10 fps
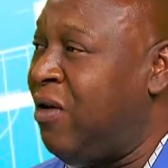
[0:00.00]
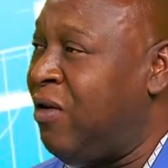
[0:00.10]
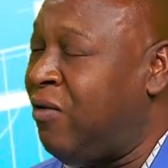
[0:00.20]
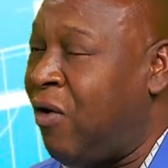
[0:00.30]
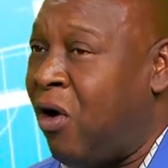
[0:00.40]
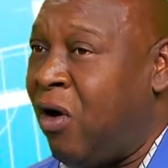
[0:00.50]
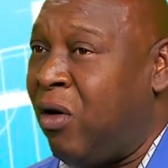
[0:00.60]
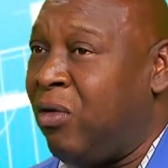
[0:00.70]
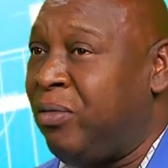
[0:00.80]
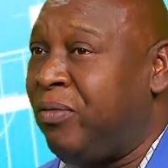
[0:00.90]
for
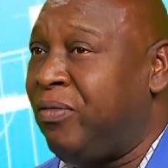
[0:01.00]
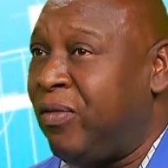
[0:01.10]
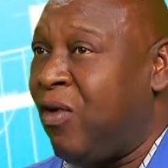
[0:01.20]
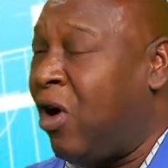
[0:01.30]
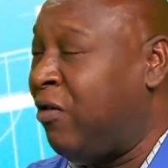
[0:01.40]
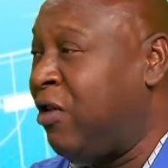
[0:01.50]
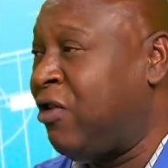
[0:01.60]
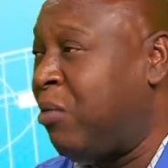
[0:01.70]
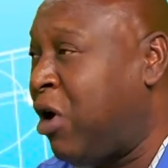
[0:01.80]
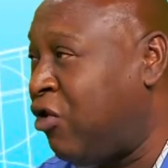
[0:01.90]
all of the
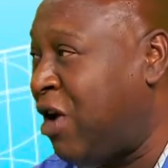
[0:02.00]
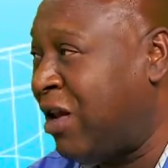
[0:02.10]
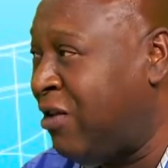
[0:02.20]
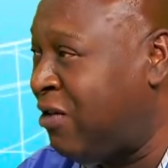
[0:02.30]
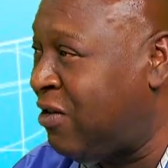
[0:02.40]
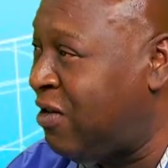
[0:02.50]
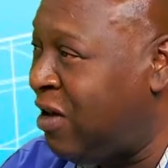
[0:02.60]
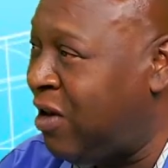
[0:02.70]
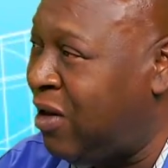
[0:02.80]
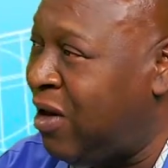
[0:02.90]
subcontractors
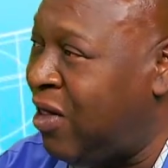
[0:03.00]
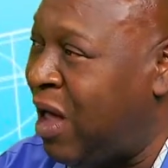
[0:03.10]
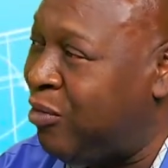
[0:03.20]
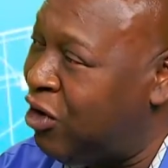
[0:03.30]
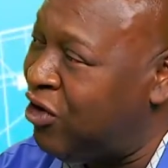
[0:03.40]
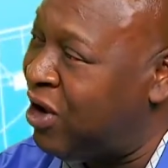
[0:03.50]
on that project.